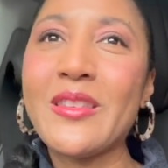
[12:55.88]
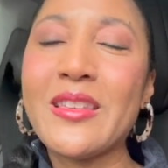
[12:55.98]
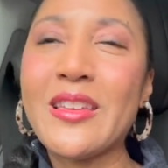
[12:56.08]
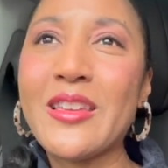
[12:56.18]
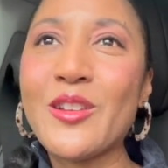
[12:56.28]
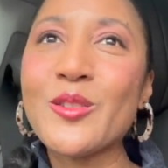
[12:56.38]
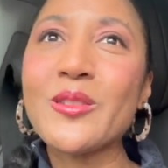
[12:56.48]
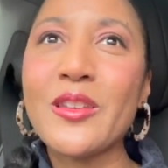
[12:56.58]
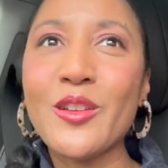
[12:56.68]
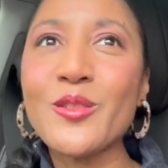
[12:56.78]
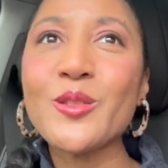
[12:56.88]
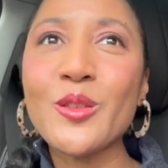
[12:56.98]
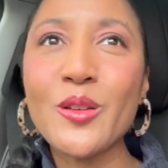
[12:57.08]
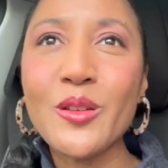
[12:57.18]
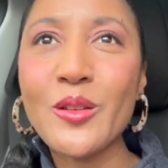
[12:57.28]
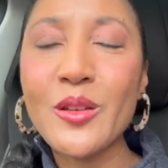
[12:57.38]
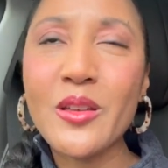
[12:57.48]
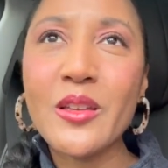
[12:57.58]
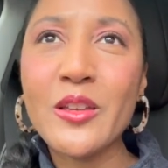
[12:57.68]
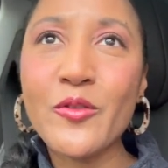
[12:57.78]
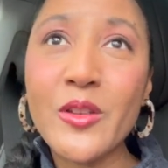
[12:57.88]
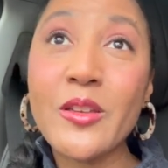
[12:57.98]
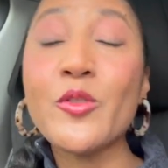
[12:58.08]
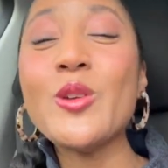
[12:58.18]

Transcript: here's, if